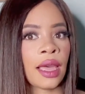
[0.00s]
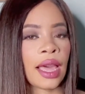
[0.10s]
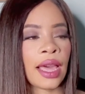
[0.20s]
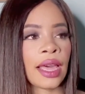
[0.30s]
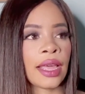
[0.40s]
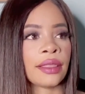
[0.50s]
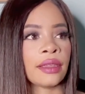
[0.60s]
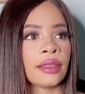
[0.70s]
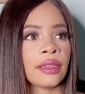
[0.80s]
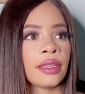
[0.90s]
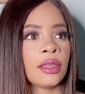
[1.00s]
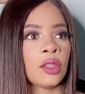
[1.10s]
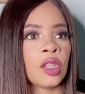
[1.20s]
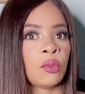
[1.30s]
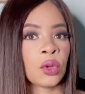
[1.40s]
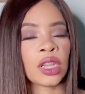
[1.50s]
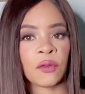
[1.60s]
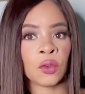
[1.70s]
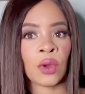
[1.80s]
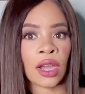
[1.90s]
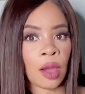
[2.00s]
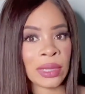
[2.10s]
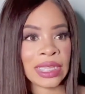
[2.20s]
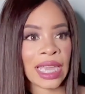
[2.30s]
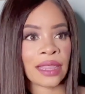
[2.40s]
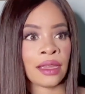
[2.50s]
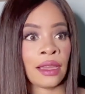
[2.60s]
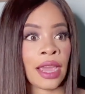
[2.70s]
And the both of you are coming together